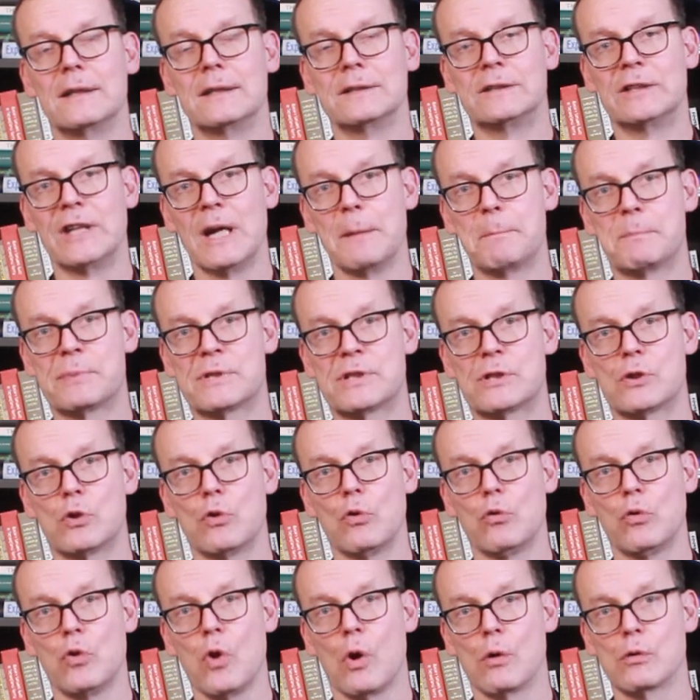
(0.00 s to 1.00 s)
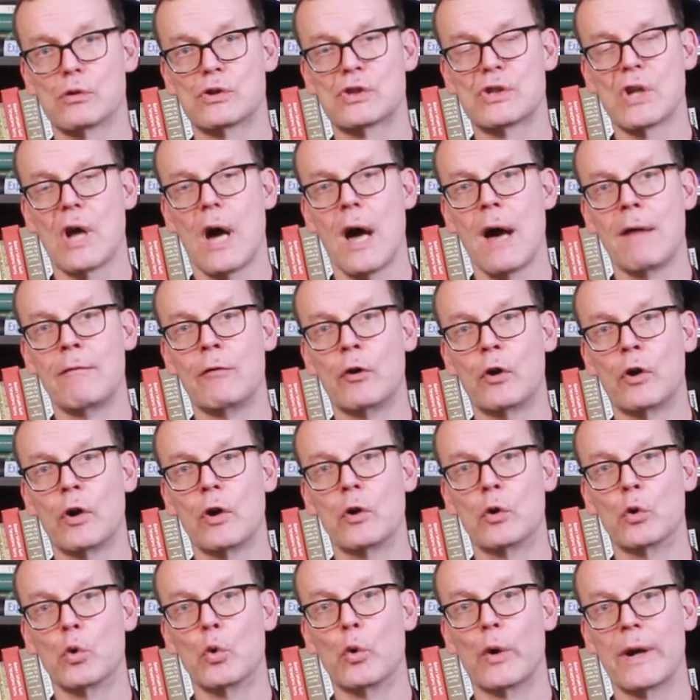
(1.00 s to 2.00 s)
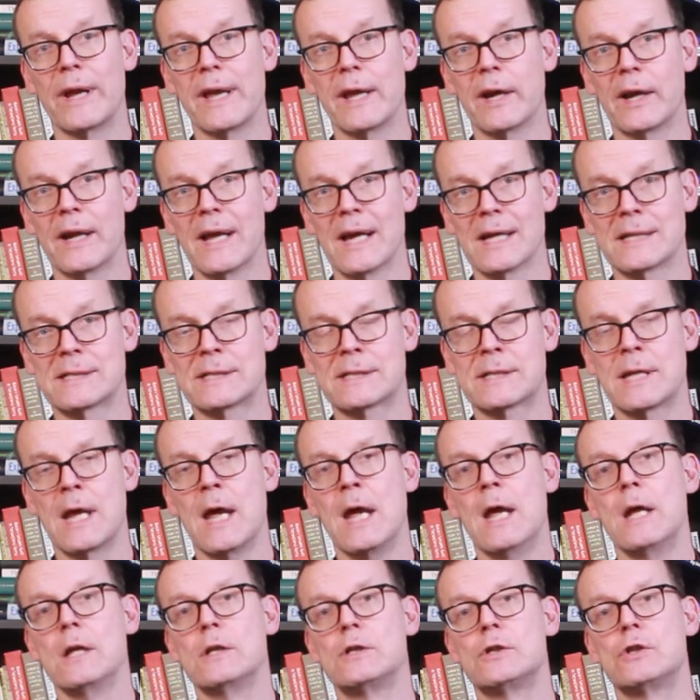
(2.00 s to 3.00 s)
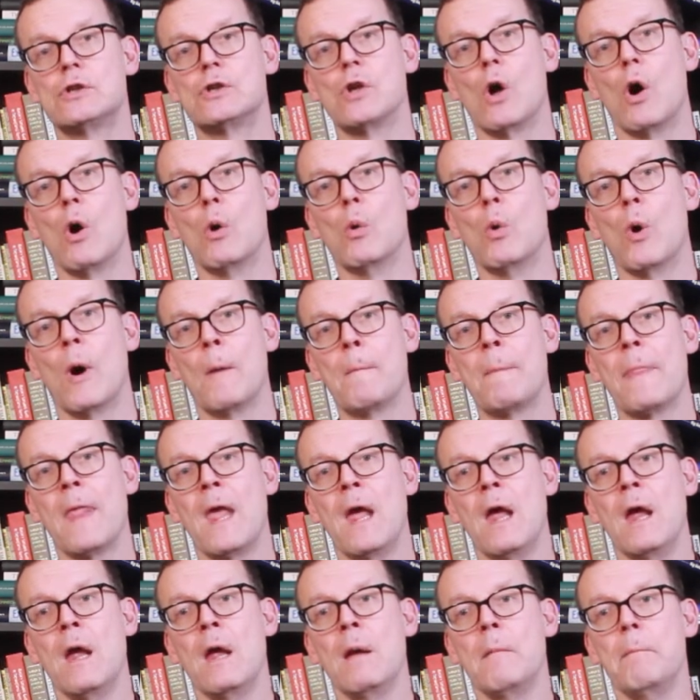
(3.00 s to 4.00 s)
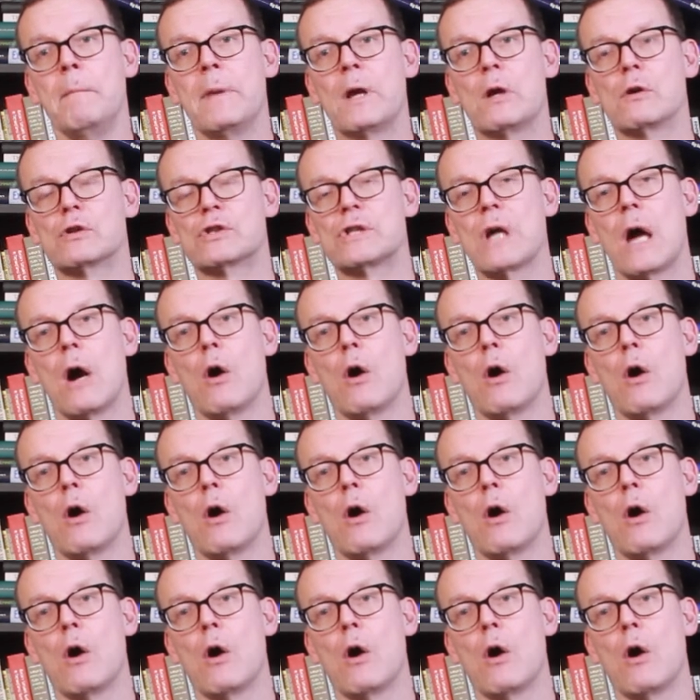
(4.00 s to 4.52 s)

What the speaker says: trips to those other Ruhr areas. So, because I